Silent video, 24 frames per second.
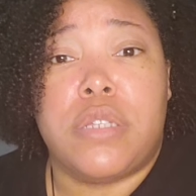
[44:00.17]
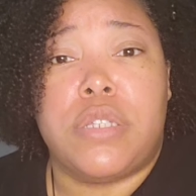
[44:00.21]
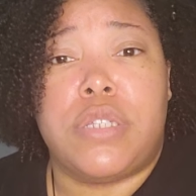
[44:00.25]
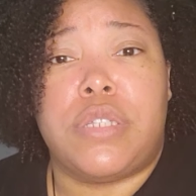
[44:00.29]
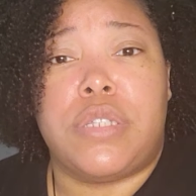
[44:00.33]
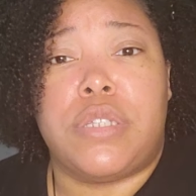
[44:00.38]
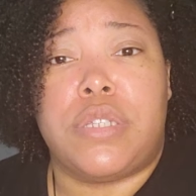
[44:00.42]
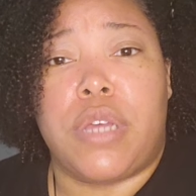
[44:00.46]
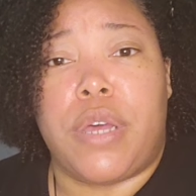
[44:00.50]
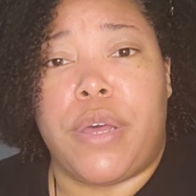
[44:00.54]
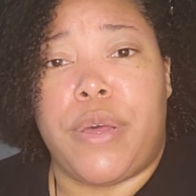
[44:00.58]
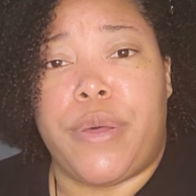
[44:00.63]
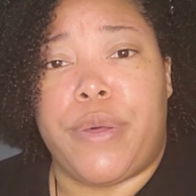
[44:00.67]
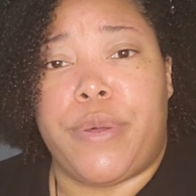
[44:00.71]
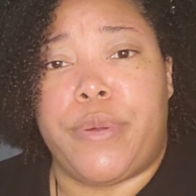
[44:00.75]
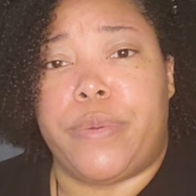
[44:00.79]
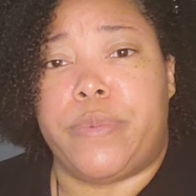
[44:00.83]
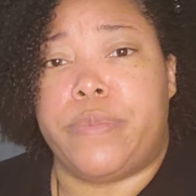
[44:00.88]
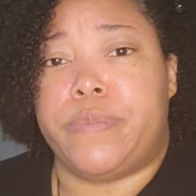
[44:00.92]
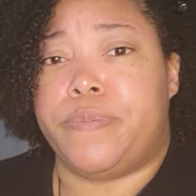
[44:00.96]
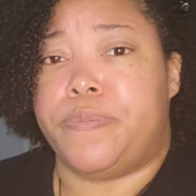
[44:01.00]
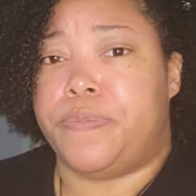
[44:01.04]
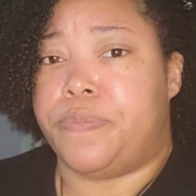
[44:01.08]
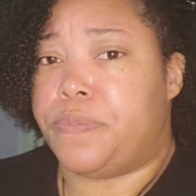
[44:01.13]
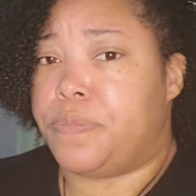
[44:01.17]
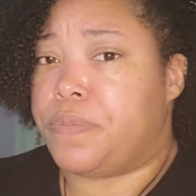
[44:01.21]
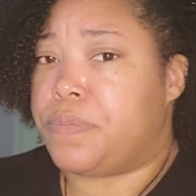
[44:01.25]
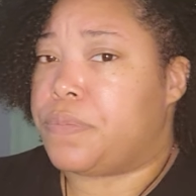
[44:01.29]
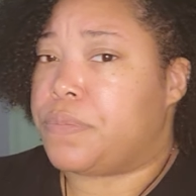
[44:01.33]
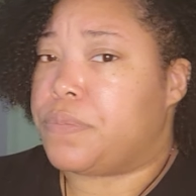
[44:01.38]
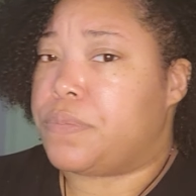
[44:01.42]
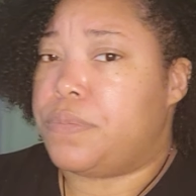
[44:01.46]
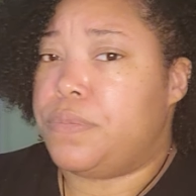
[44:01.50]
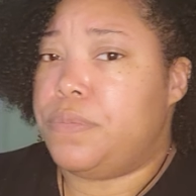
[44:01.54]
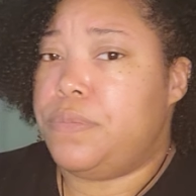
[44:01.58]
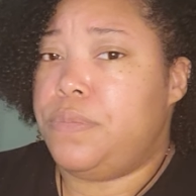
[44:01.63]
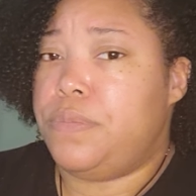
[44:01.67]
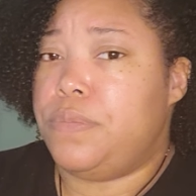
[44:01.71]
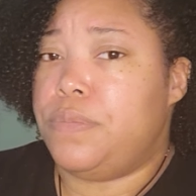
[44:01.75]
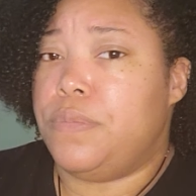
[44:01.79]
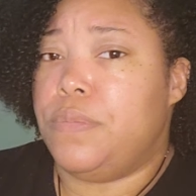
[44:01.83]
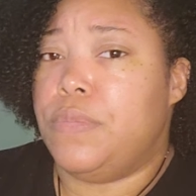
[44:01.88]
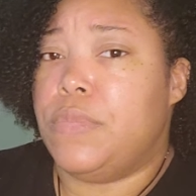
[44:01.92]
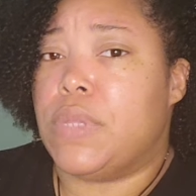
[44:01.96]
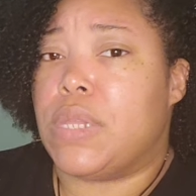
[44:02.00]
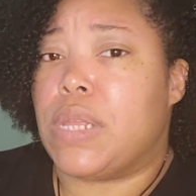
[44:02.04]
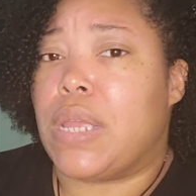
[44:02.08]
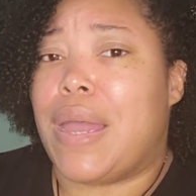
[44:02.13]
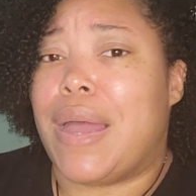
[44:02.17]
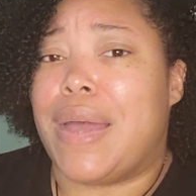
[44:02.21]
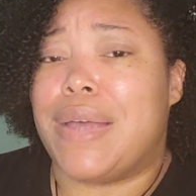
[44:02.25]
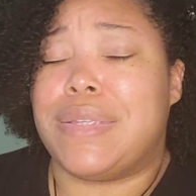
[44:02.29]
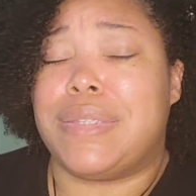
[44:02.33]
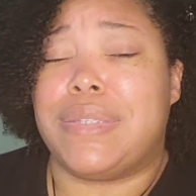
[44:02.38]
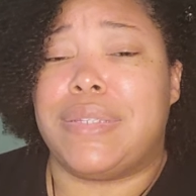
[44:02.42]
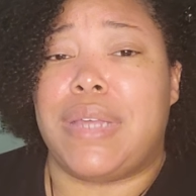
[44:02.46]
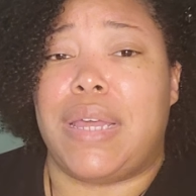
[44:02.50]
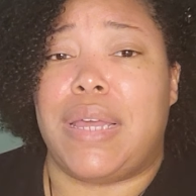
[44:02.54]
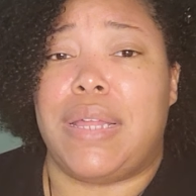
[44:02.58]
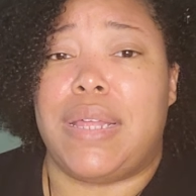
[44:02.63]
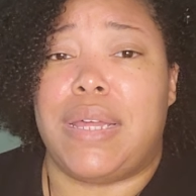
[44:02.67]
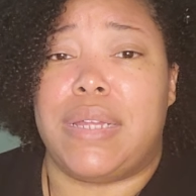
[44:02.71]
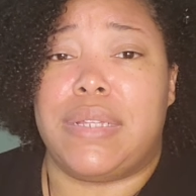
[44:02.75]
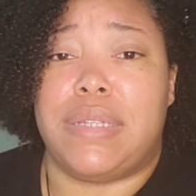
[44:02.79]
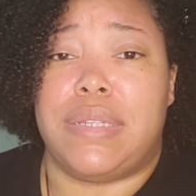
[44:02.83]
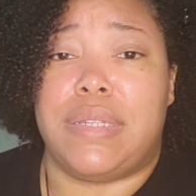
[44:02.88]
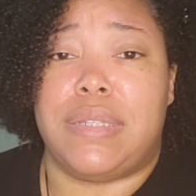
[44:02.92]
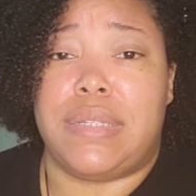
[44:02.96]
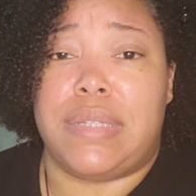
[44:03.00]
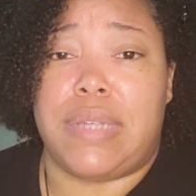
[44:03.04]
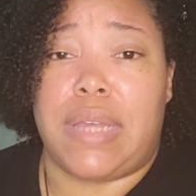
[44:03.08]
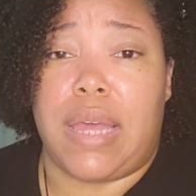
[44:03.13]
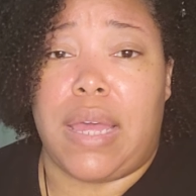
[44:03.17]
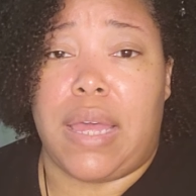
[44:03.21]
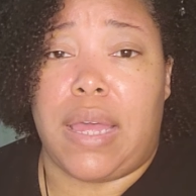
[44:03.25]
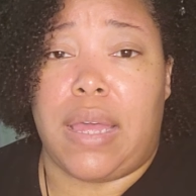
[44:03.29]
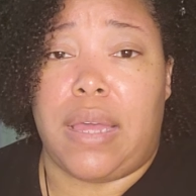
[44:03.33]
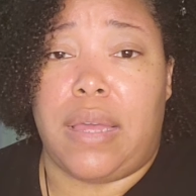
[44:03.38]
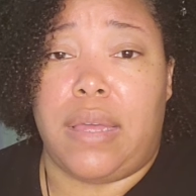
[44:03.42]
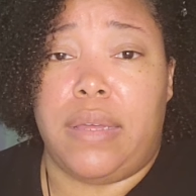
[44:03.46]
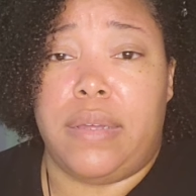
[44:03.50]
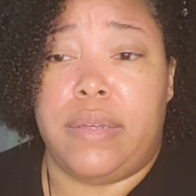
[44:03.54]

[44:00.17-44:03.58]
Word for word: So I say that to say,